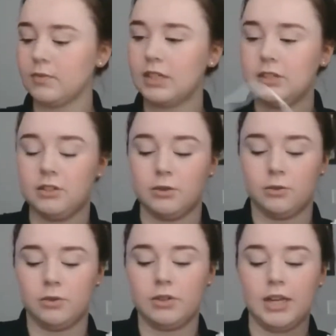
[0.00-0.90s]

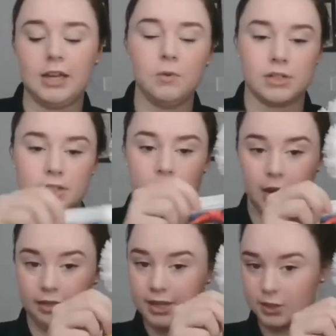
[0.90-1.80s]
So he wants to wear
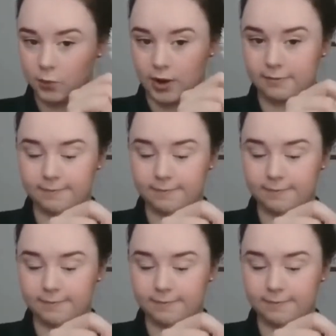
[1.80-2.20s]
this one.